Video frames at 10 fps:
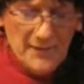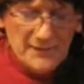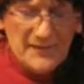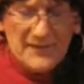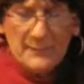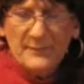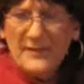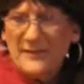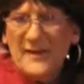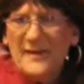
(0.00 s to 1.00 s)
She's
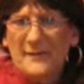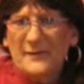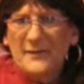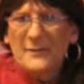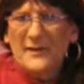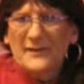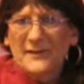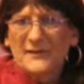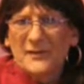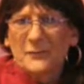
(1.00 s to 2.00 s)
simply stating that doing it
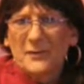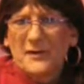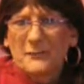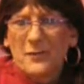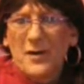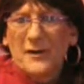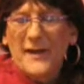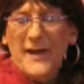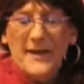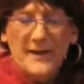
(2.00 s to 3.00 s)
to children is wrong.
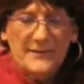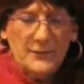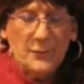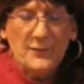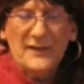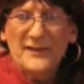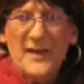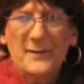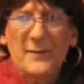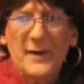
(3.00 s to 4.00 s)
And I totally
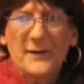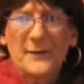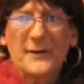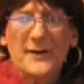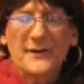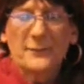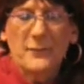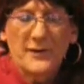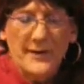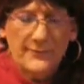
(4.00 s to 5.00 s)
stand by her, and I just
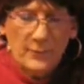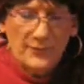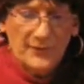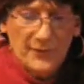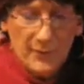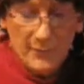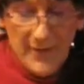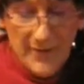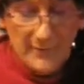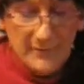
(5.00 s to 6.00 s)
want everyone to know
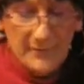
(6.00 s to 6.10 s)
that.